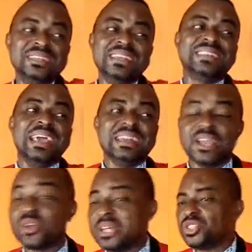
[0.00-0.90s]
but in
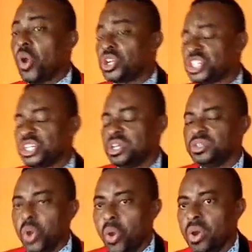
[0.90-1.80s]
this area you can
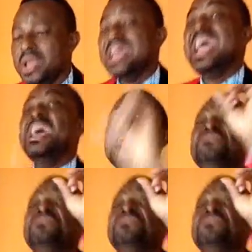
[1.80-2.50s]
touch. No.